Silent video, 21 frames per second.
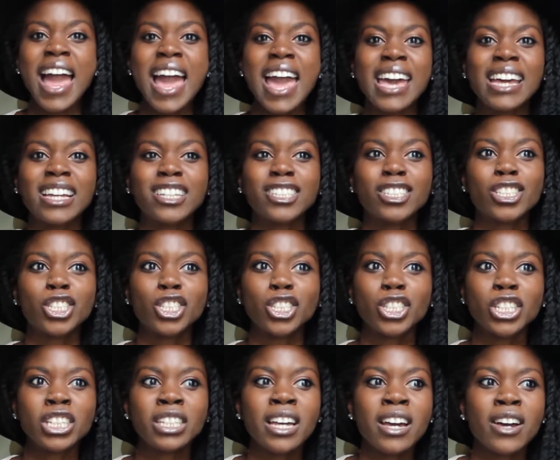And
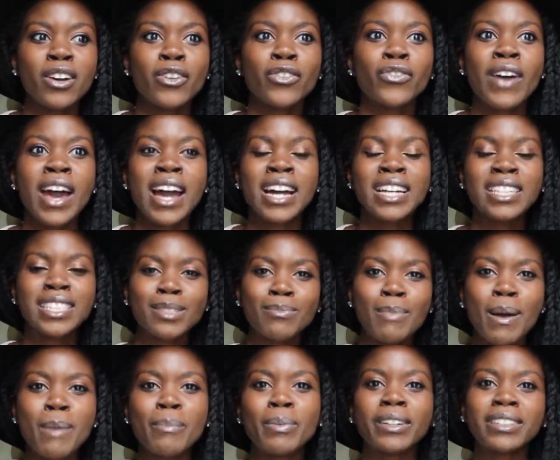sure enough, as
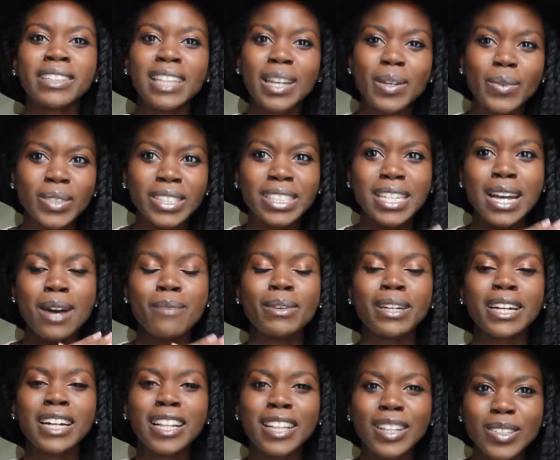my birthday was
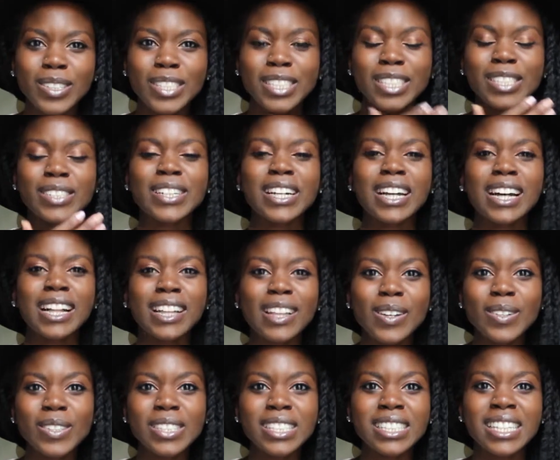coming closer and
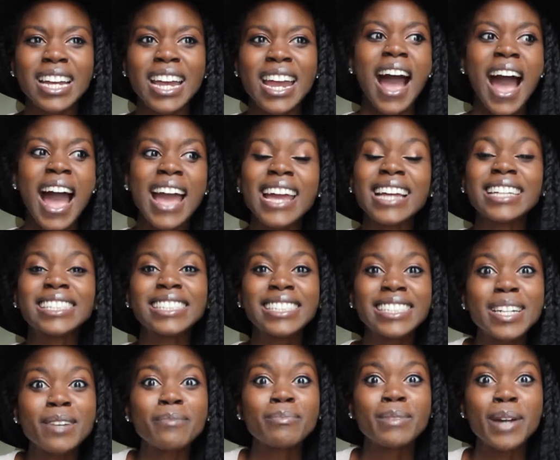closer, I
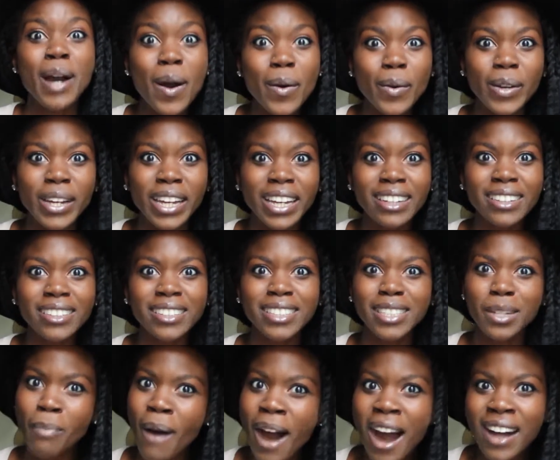ended up going
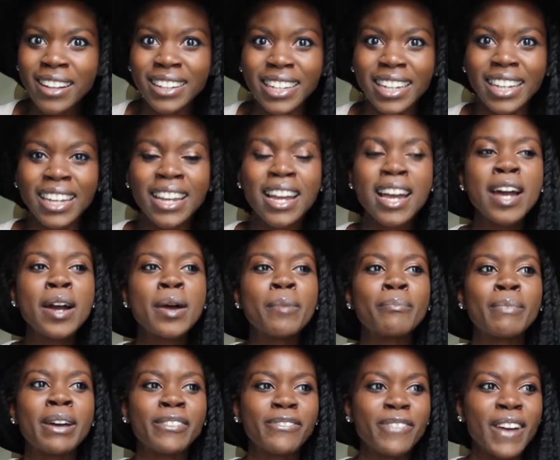to Bali.
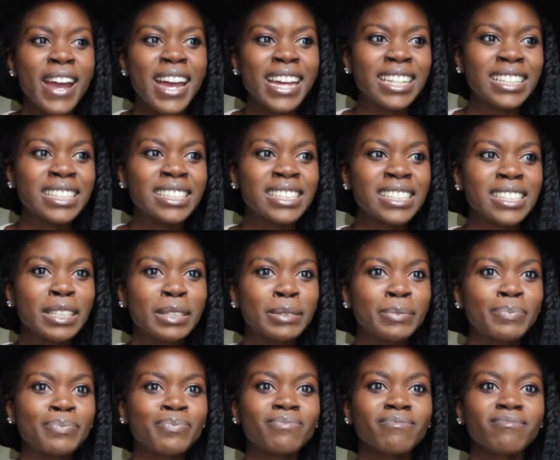My friend,
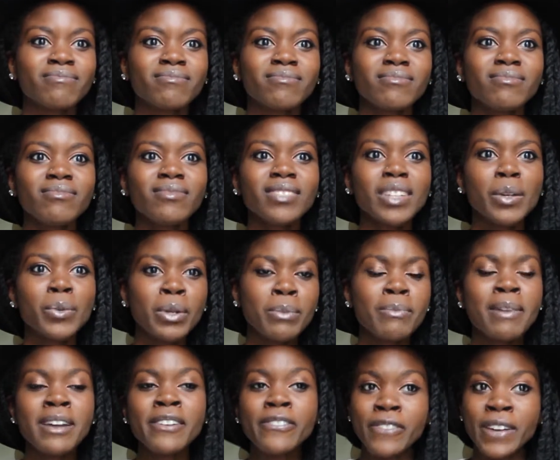one
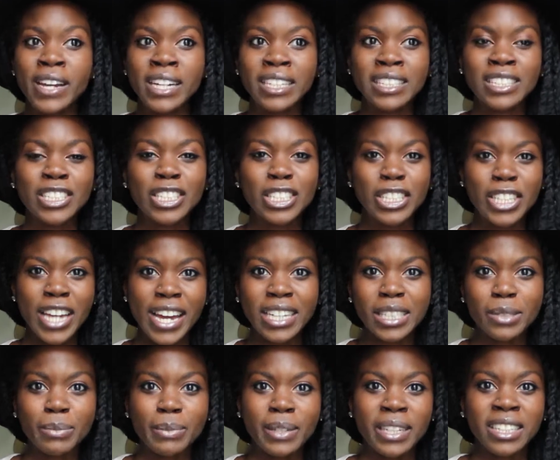of my friends,
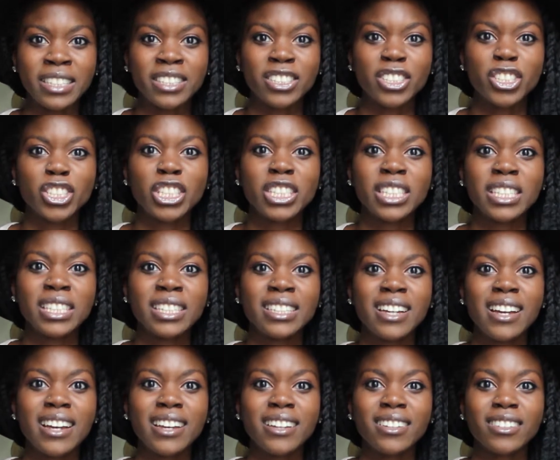Jasmine, she